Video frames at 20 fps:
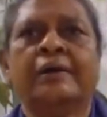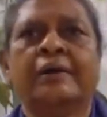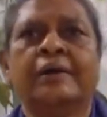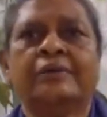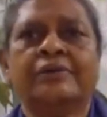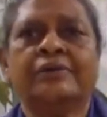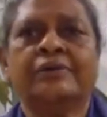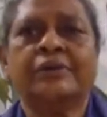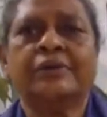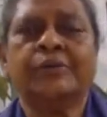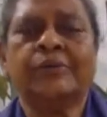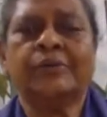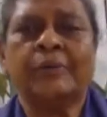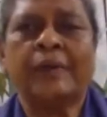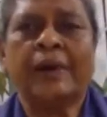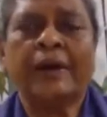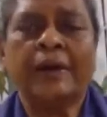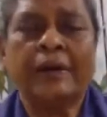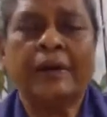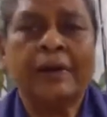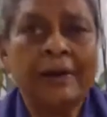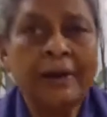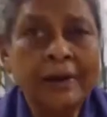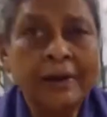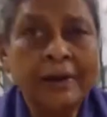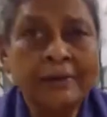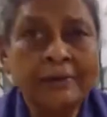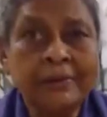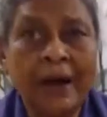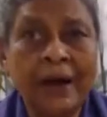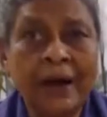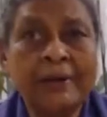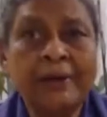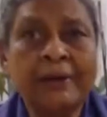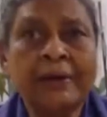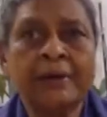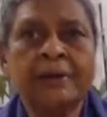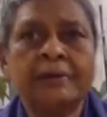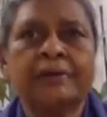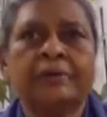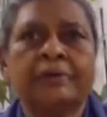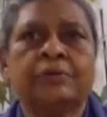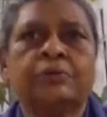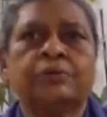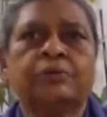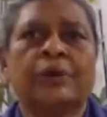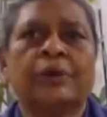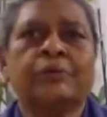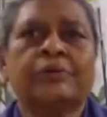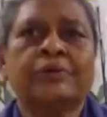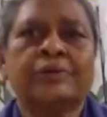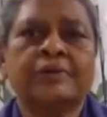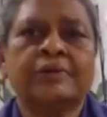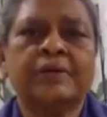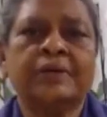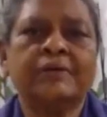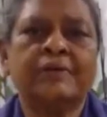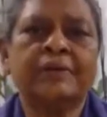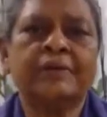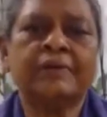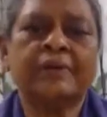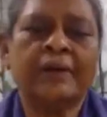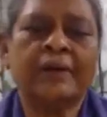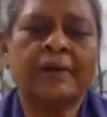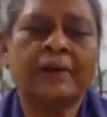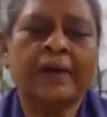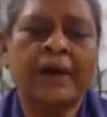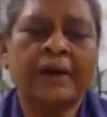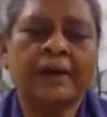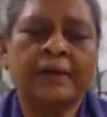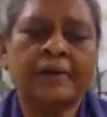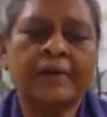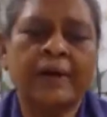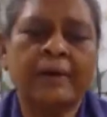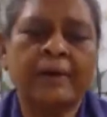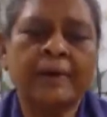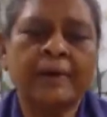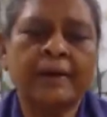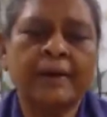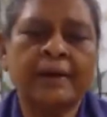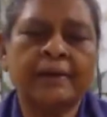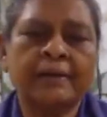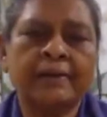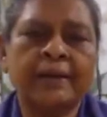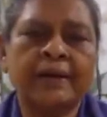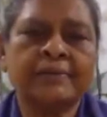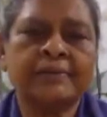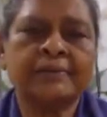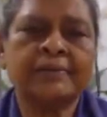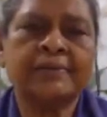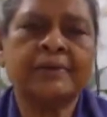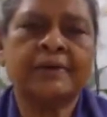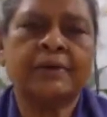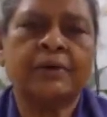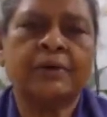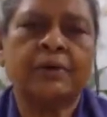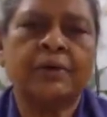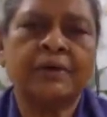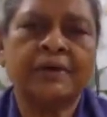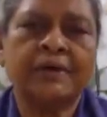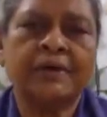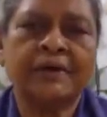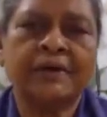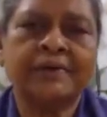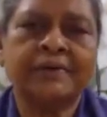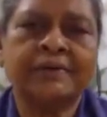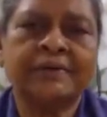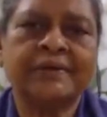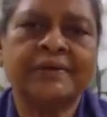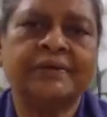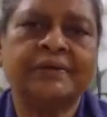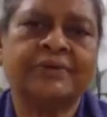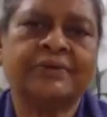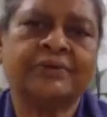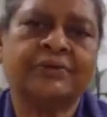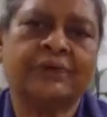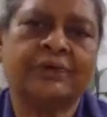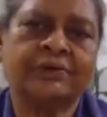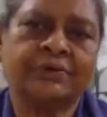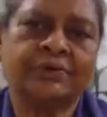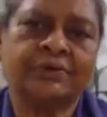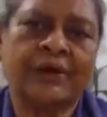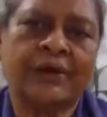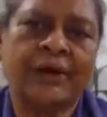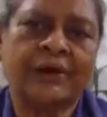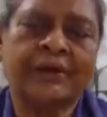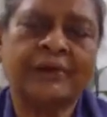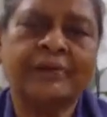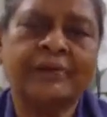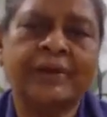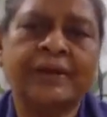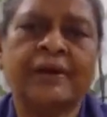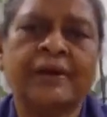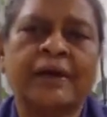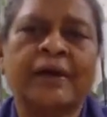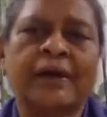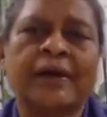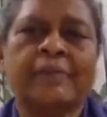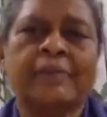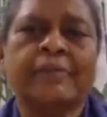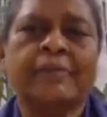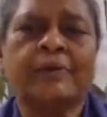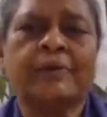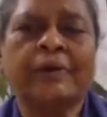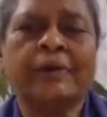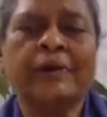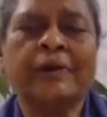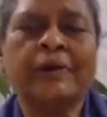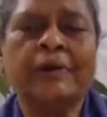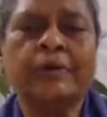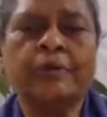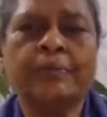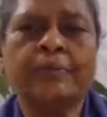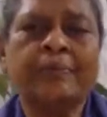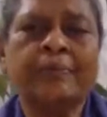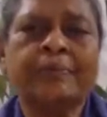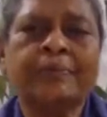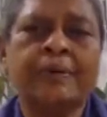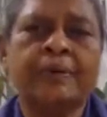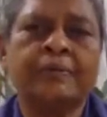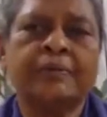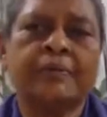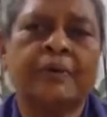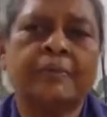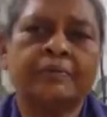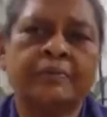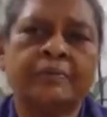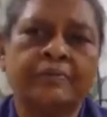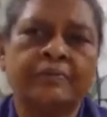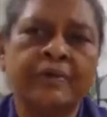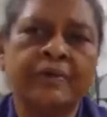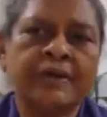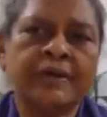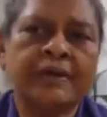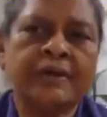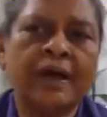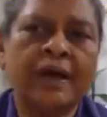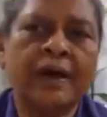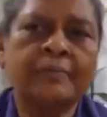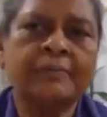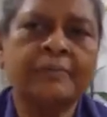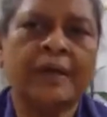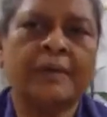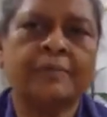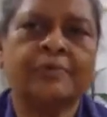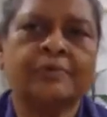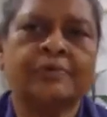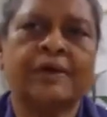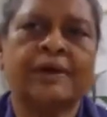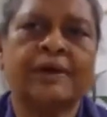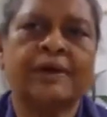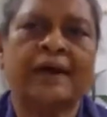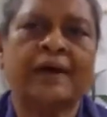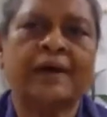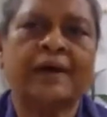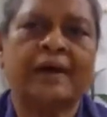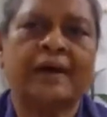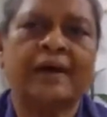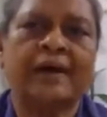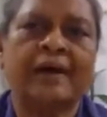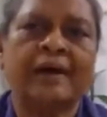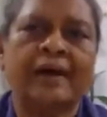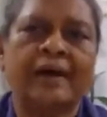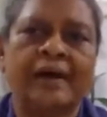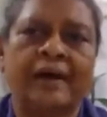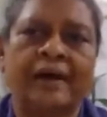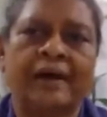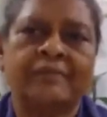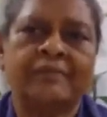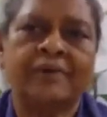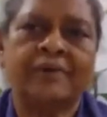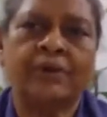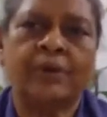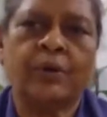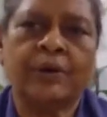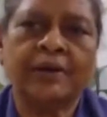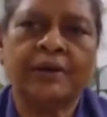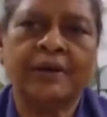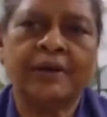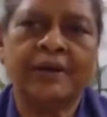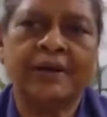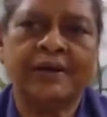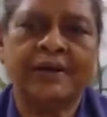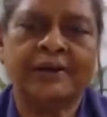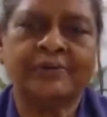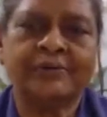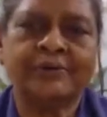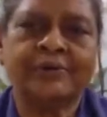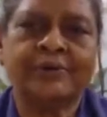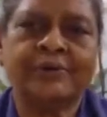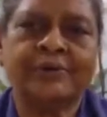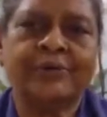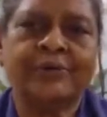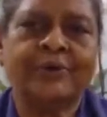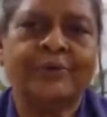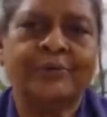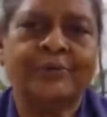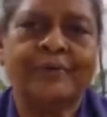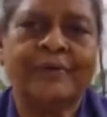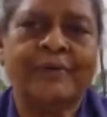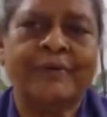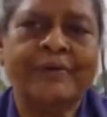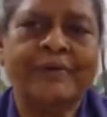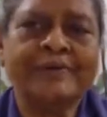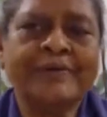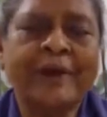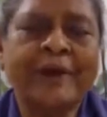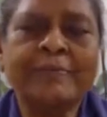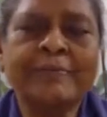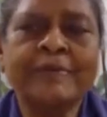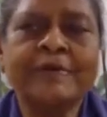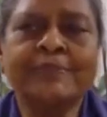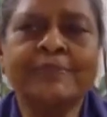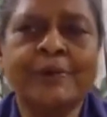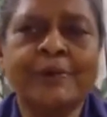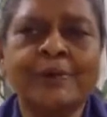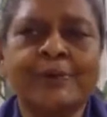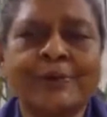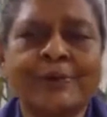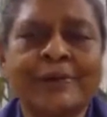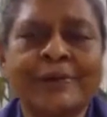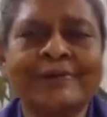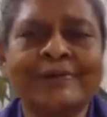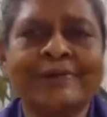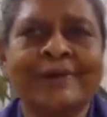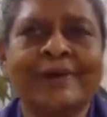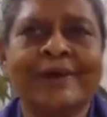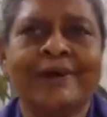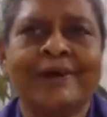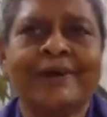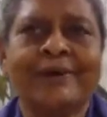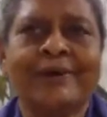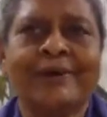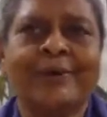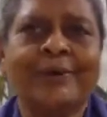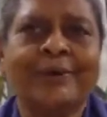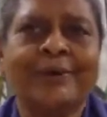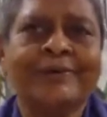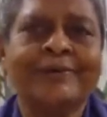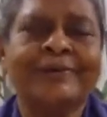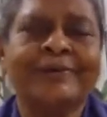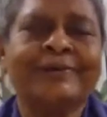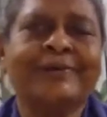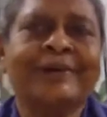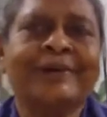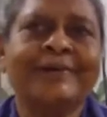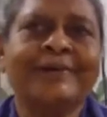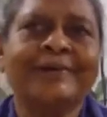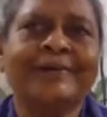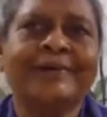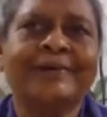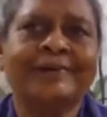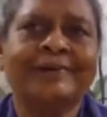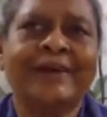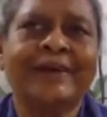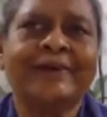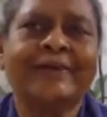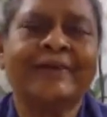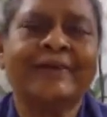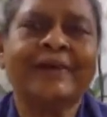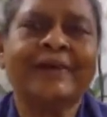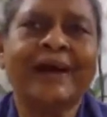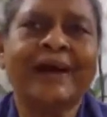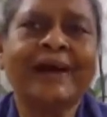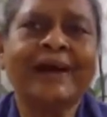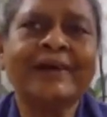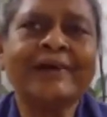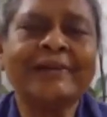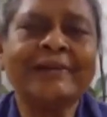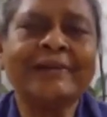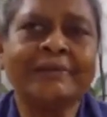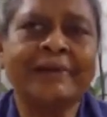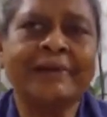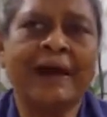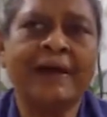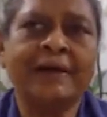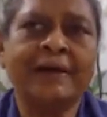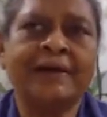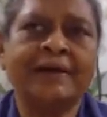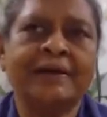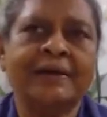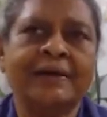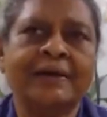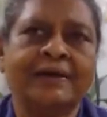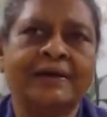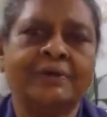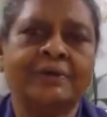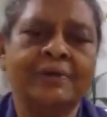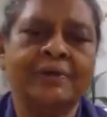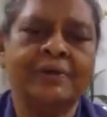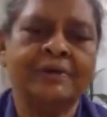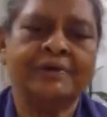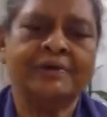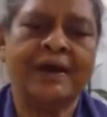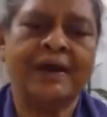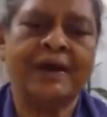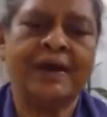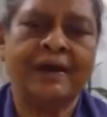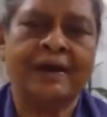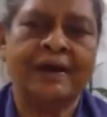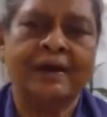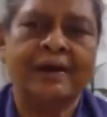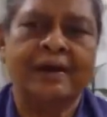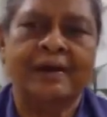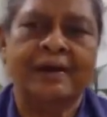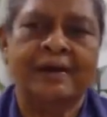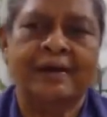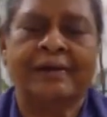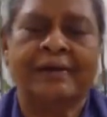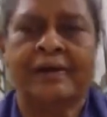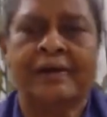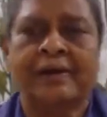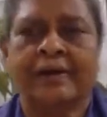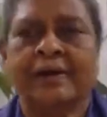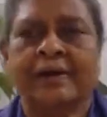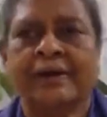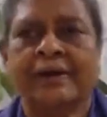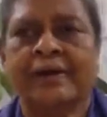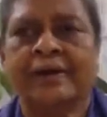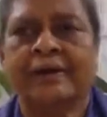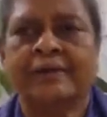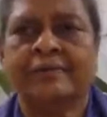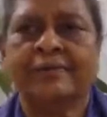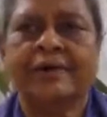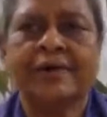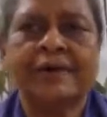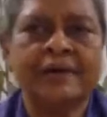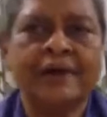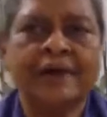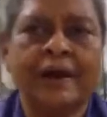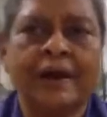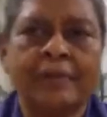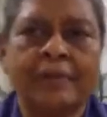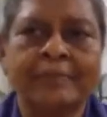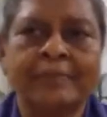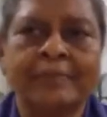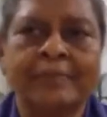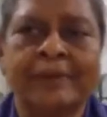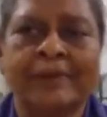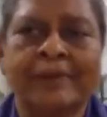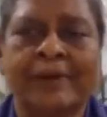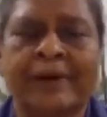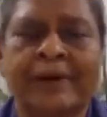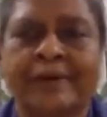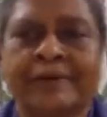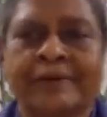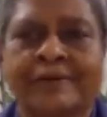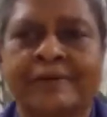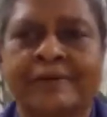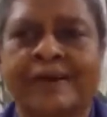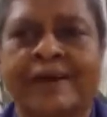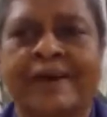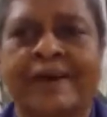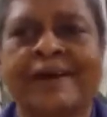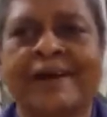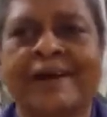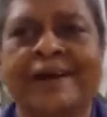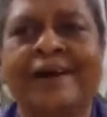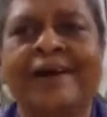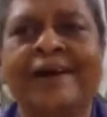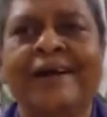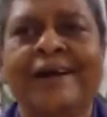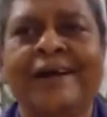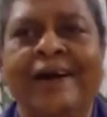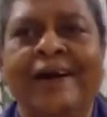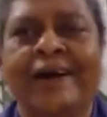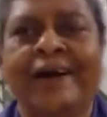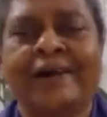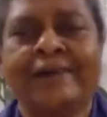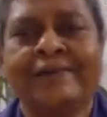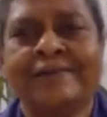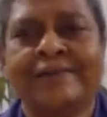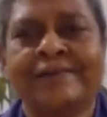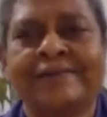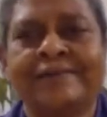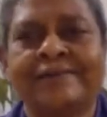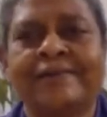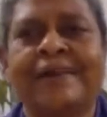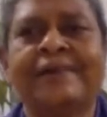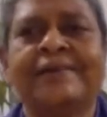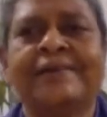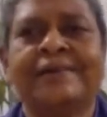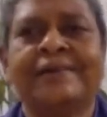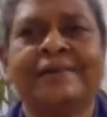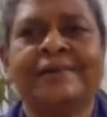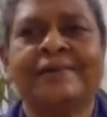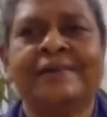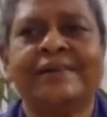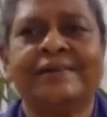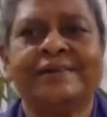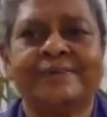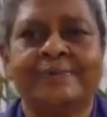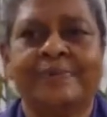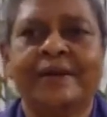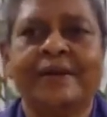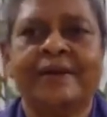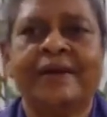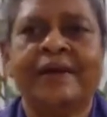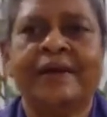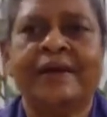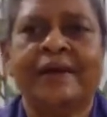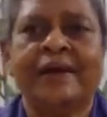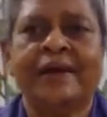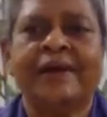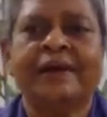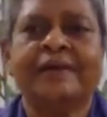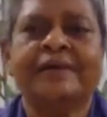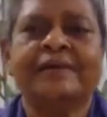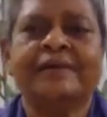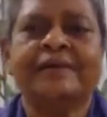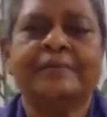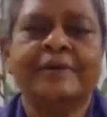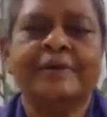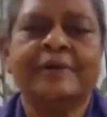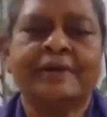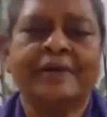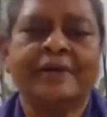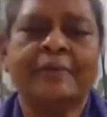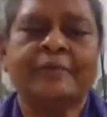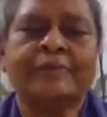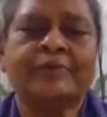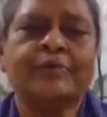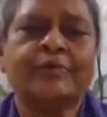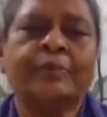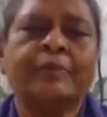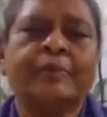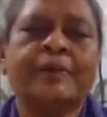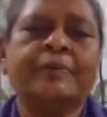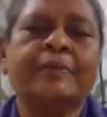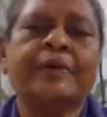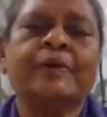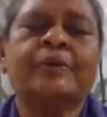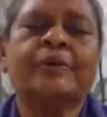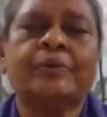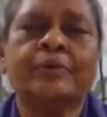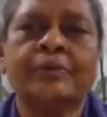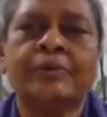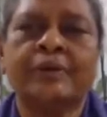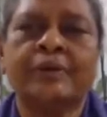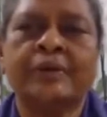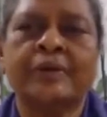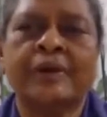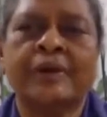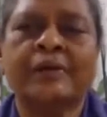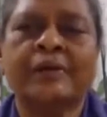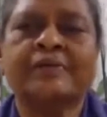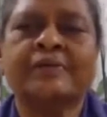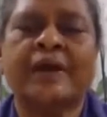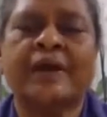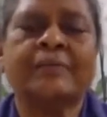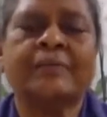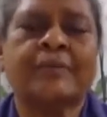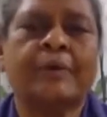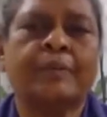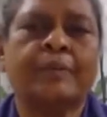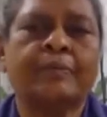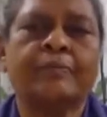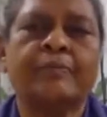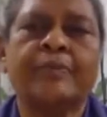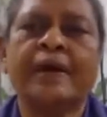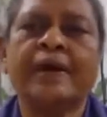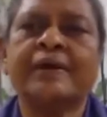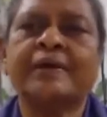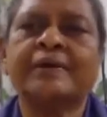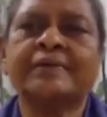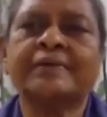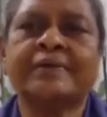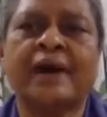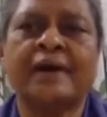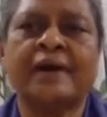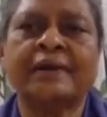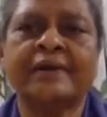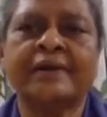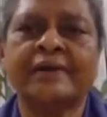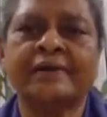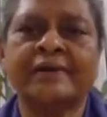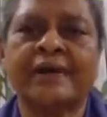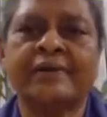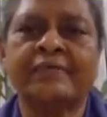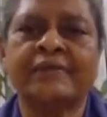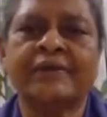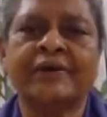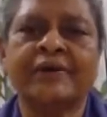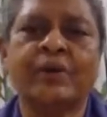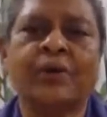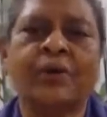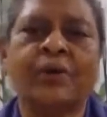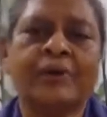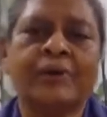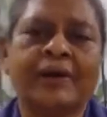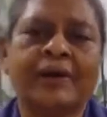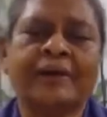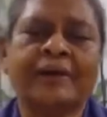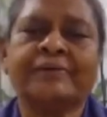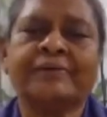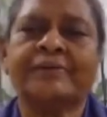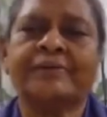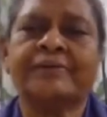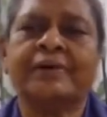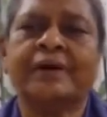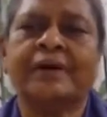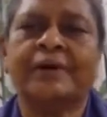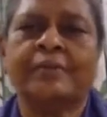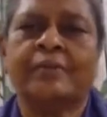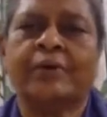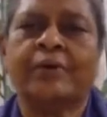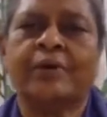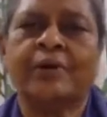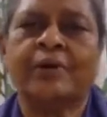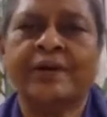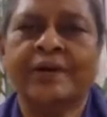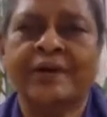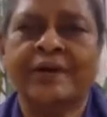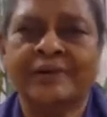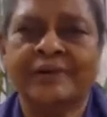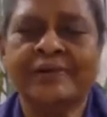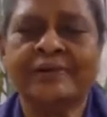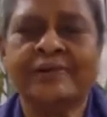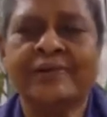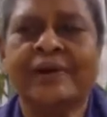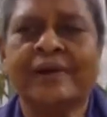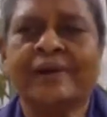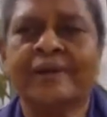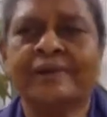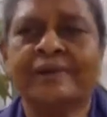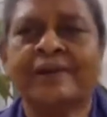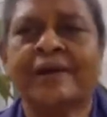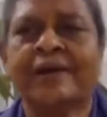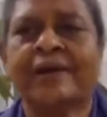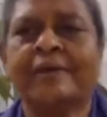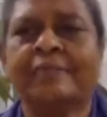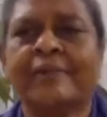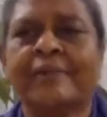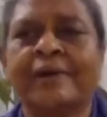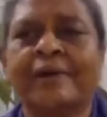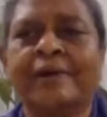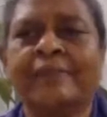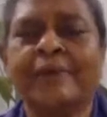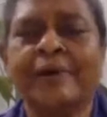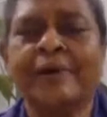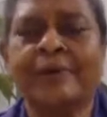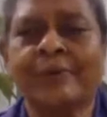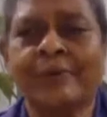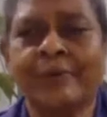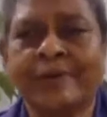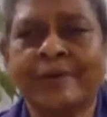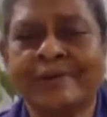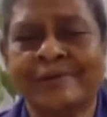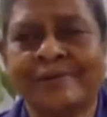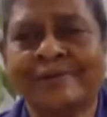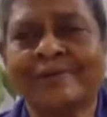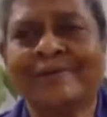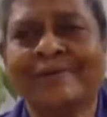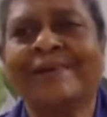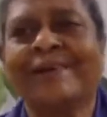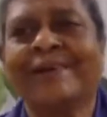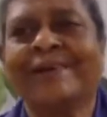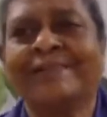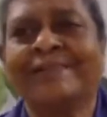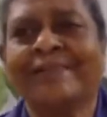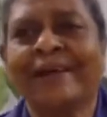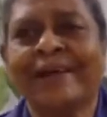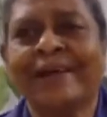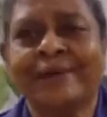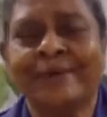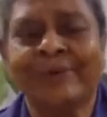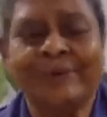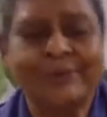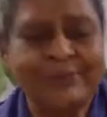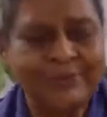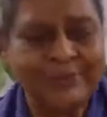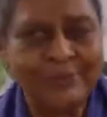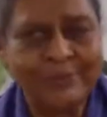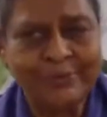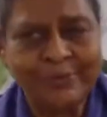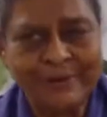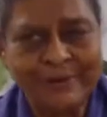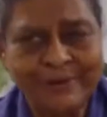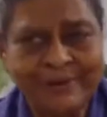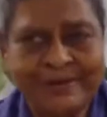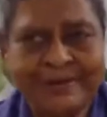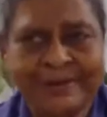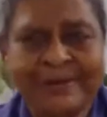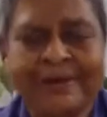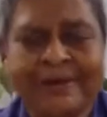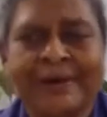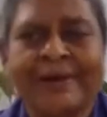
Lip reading: Now she's doing well. In Thailand, 2003 with Ayya Dhammananda's ordination, it was going to Thailand. Then Bhikkhuni Lupap from Vietnam came to Sri Lanka, and we coordinated. So we have established Bhikkhunis in all three Theravada countries, Thailand, Indonesia, and Vietnam, and Sri Lanka. And since then, it has spread. In the meantime, so many nuns came from various countries, and we organized ordinations, and there are many Bhikkhunis. Thank you so much.